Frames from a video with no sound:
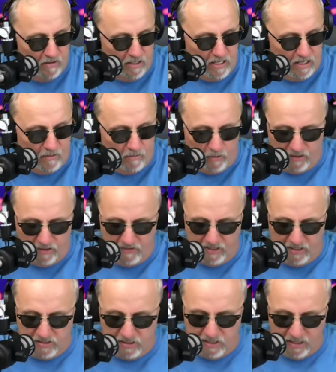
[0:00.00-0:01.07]
Get one of
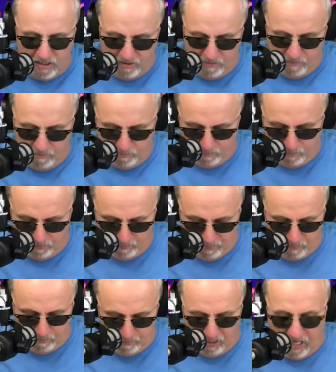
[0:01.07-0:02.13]
these,
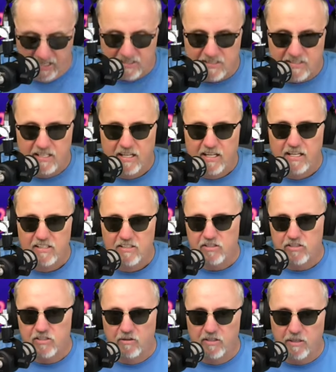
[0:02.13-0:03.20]
be blessed.
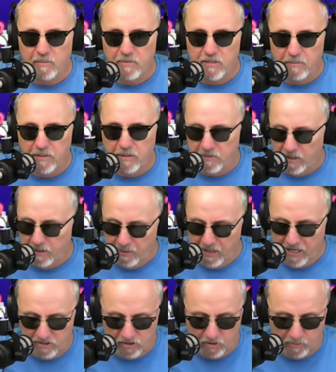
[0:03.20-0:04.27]
Just go to w w w dot
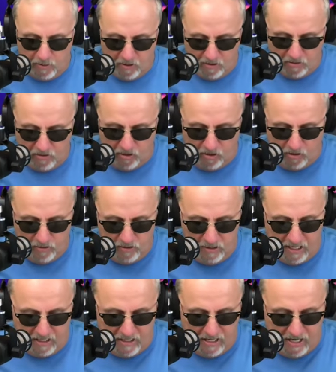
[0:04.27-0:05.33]
pastor paul gold
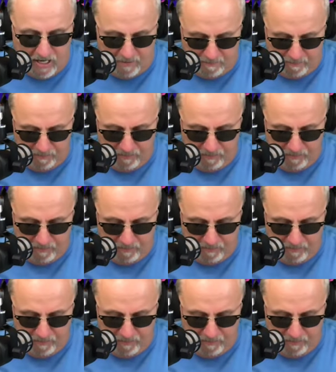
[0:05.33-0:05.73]
dot com.